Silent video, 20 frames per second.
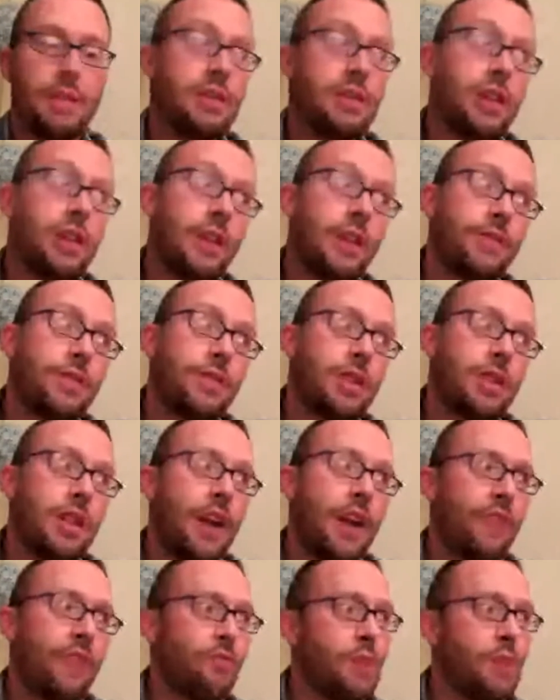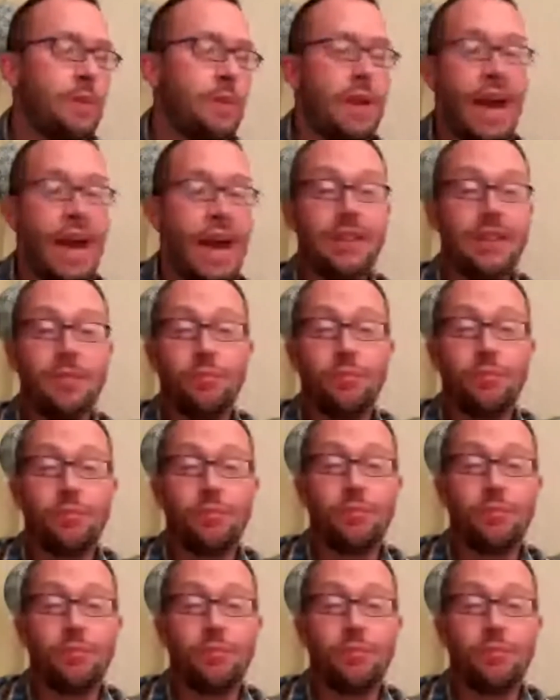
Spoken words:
Maybe it's off to the left. Maybe it has